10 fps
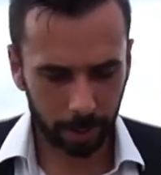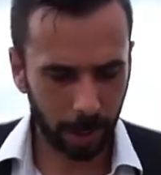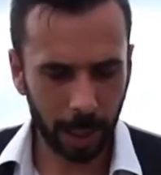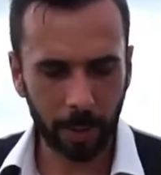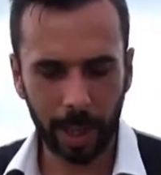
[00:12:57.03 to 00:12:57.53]

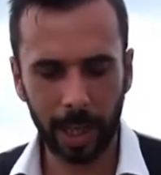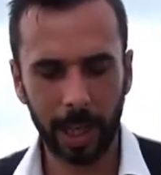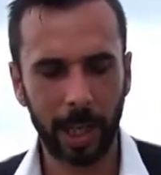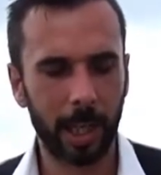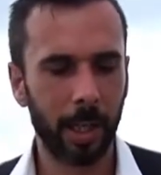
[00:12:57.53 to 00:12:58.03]
And right
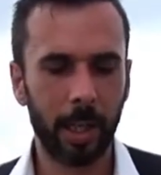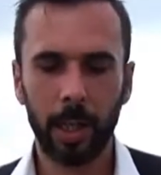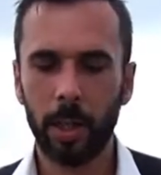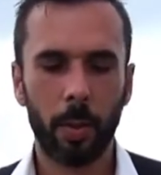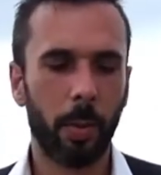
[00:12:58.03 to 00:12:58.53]
here
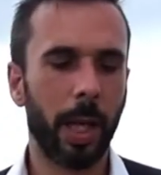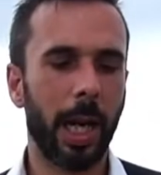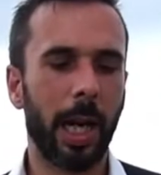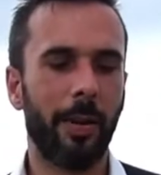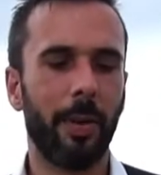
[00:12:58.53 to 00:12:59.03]
we
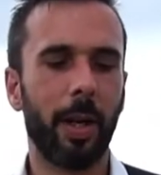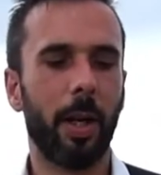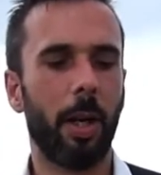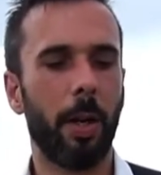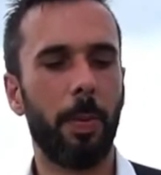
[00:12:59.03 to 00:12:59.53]
have
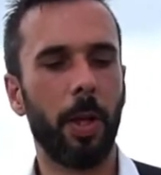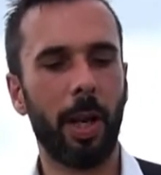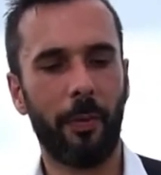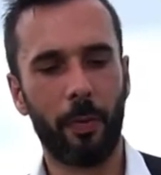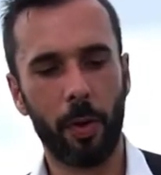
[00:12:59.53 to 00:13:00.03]
a
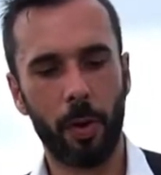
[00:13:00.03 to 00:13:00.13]
beautiful